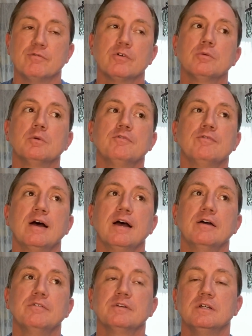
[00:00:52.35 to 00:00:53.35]
Vertebra
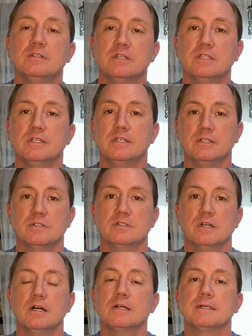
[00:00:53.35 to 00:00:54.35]
5 can tend to get
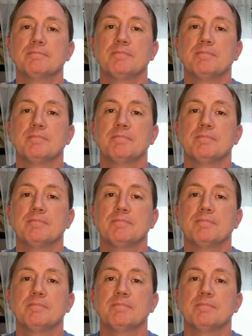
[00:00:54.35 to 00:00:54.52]
stuck.